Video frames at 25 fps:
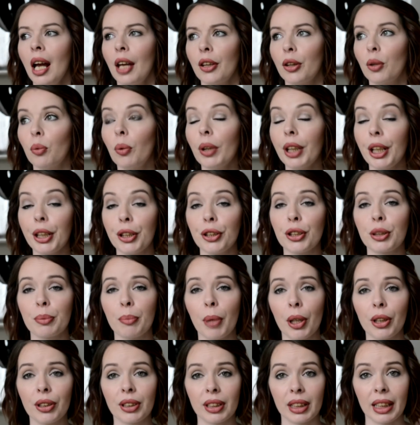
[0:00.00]
The one I use
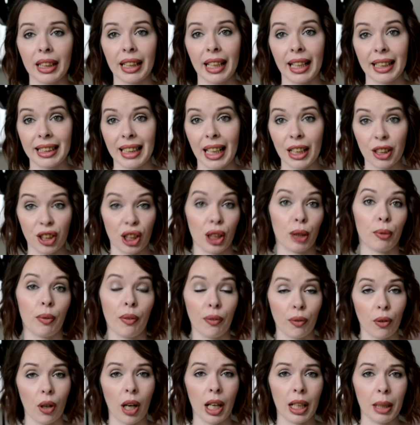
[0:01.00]
mostly is actually a
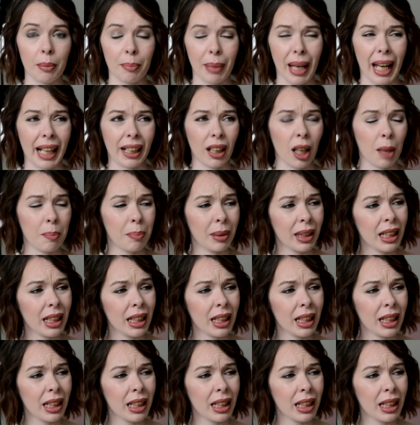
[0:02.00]
River Island bag.